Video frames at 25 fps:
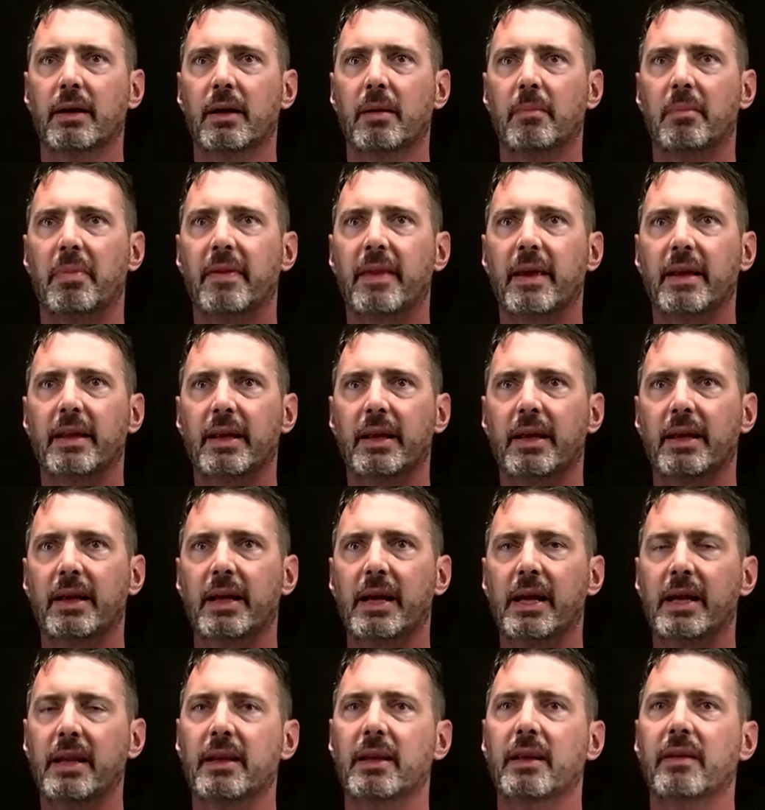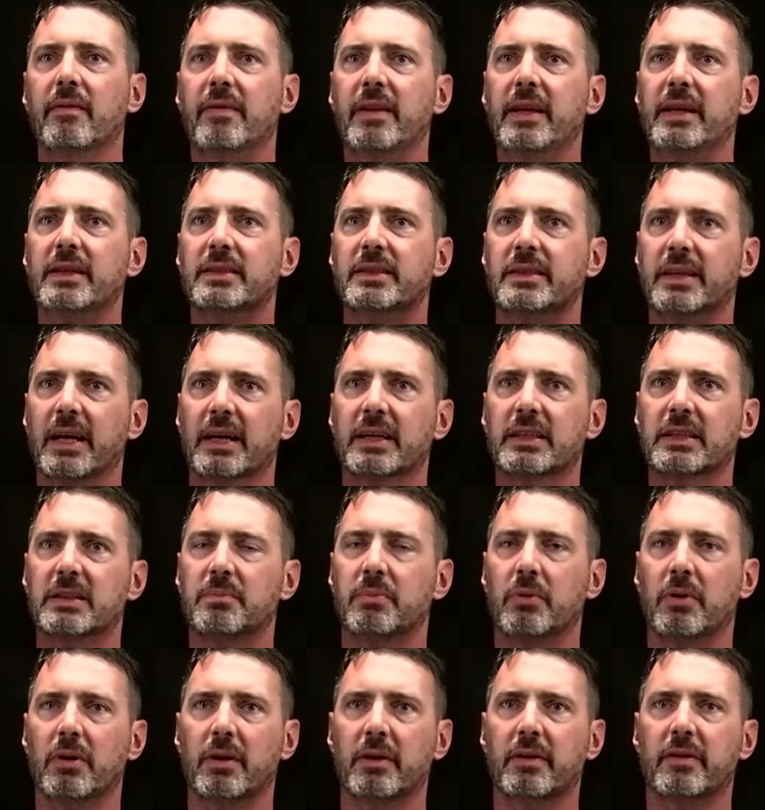But then in these
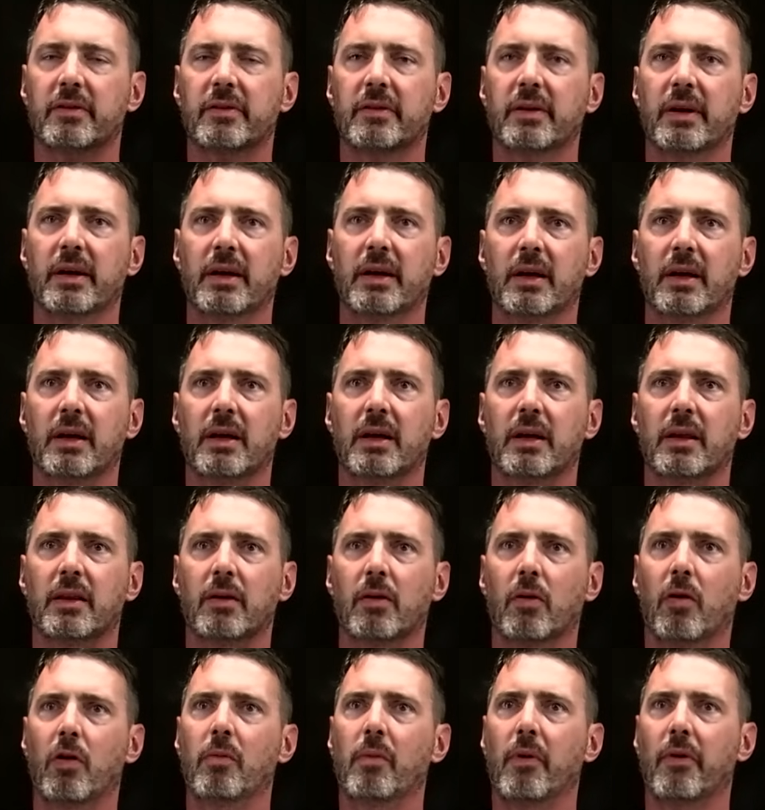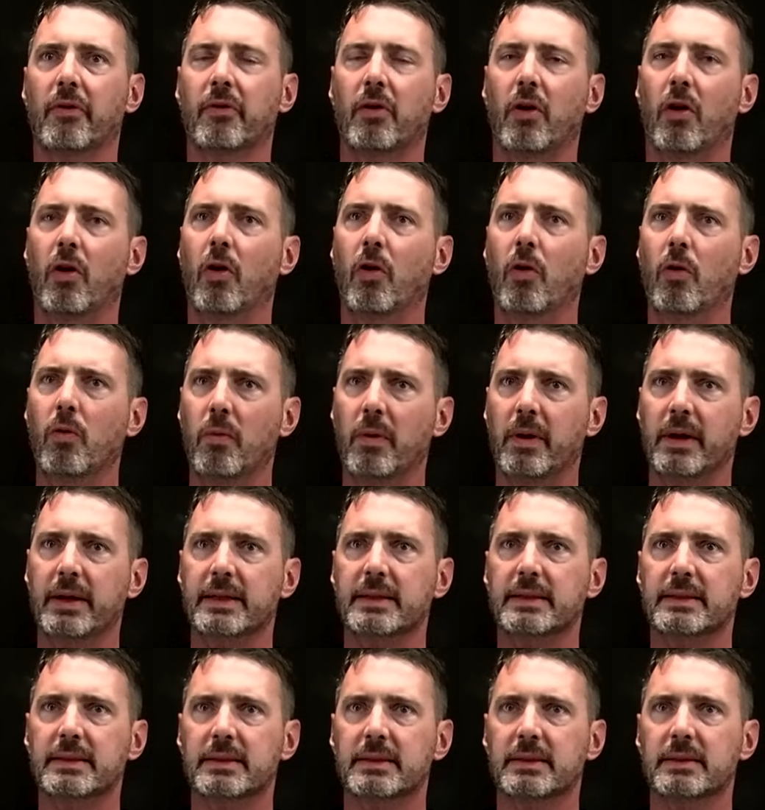textbooks, they're almost
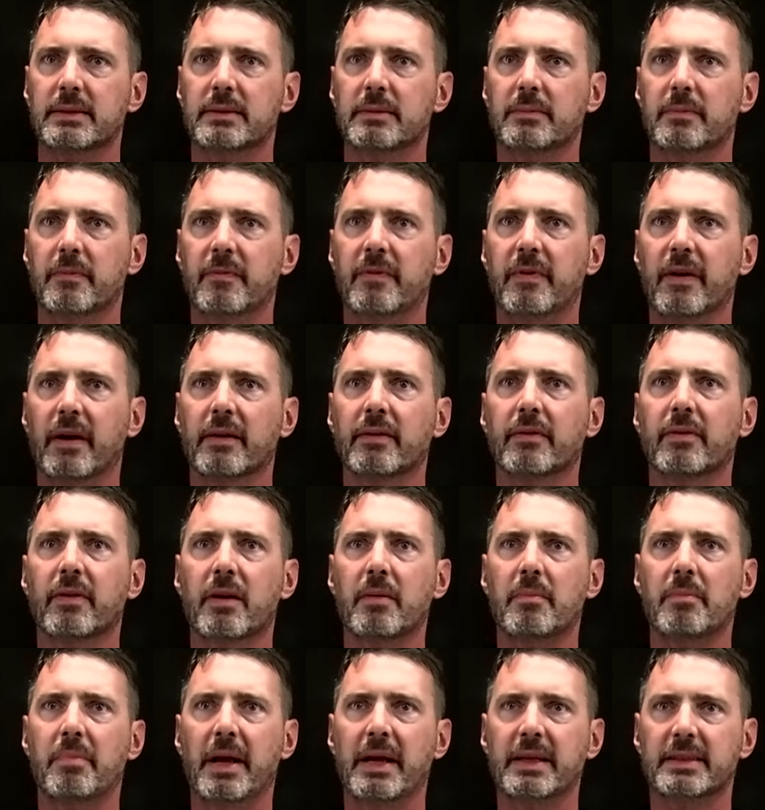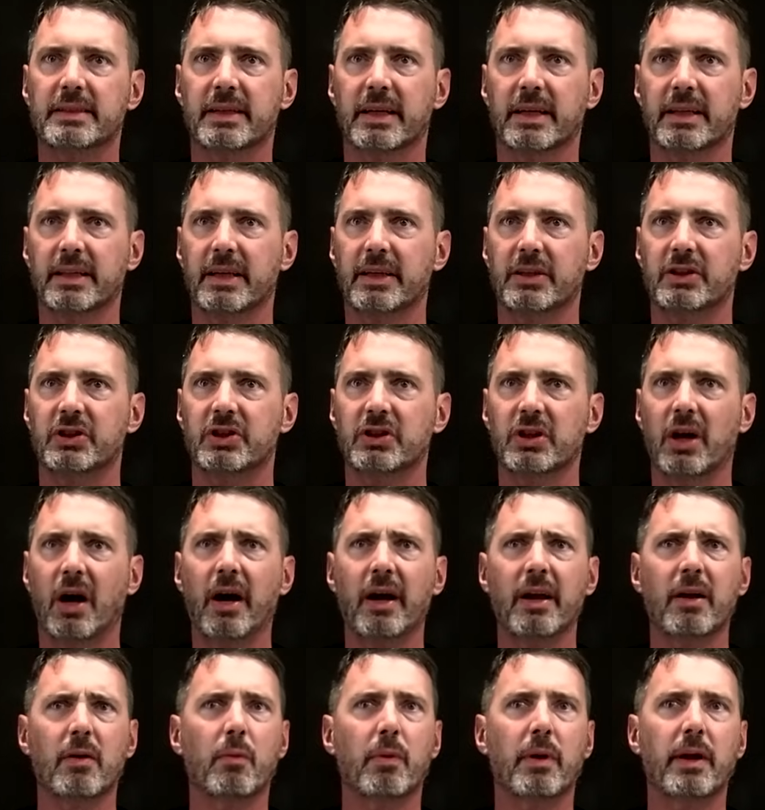always very, very basic, and they shy
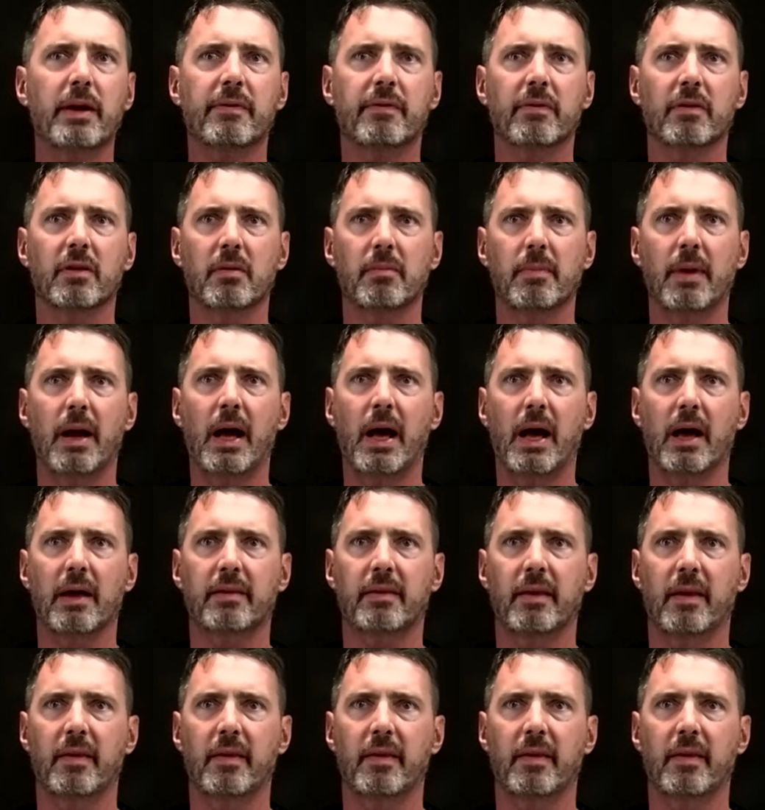away from the math.